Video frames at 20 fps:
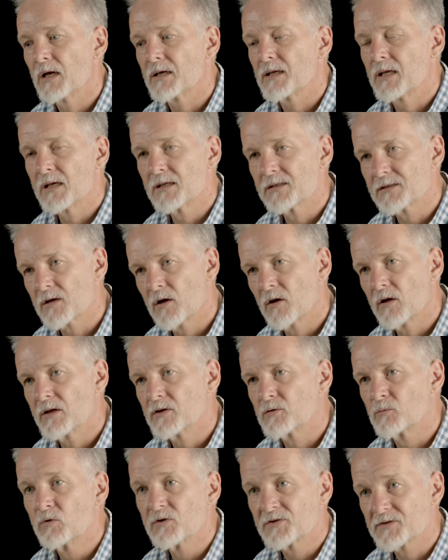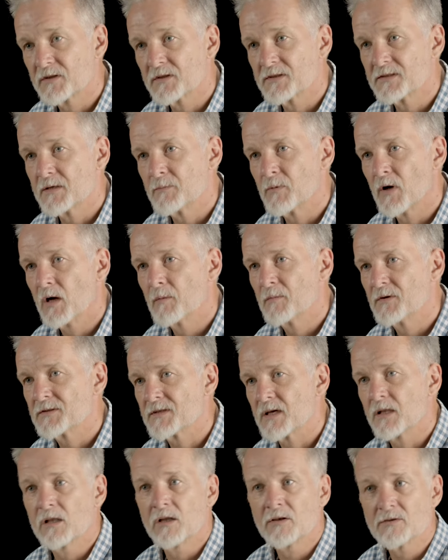King's College War Studies Department
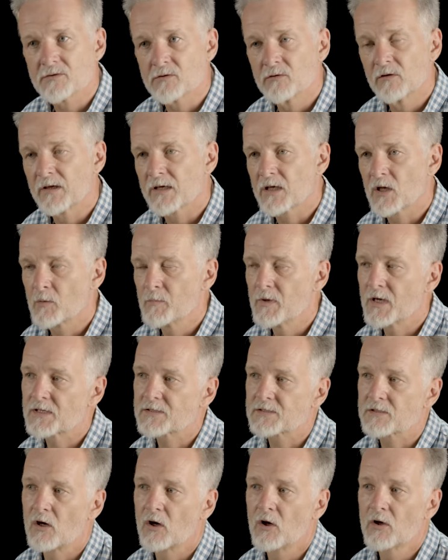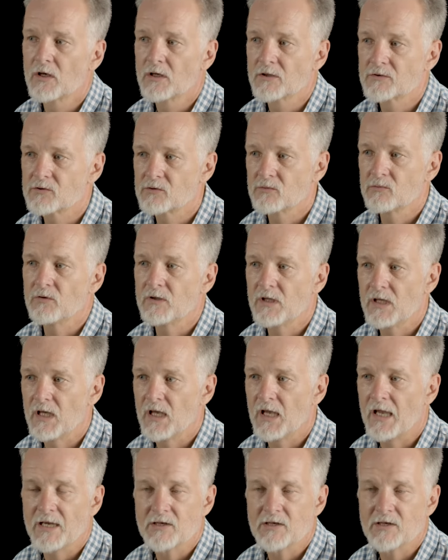and London School of Economics on a 2-year